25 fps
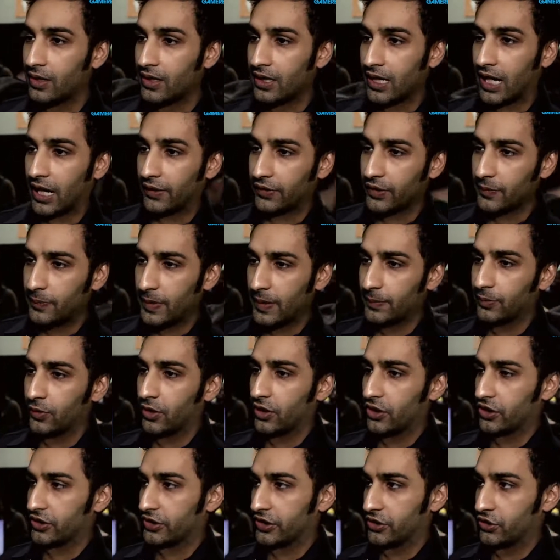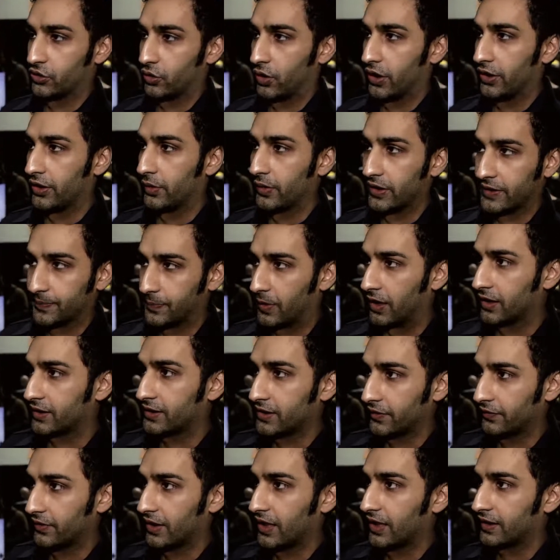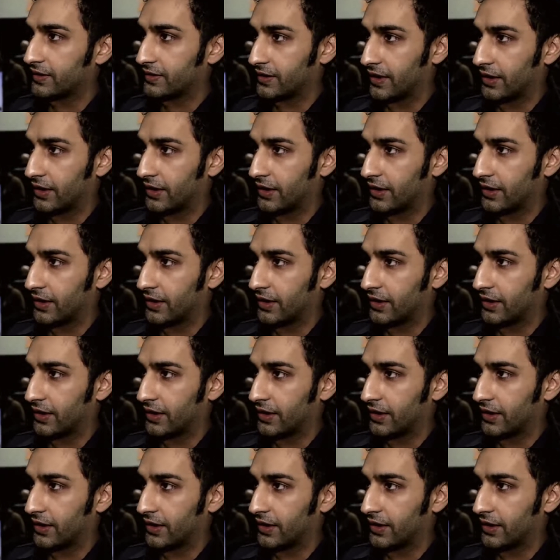I think people are just enjoying the responsiveness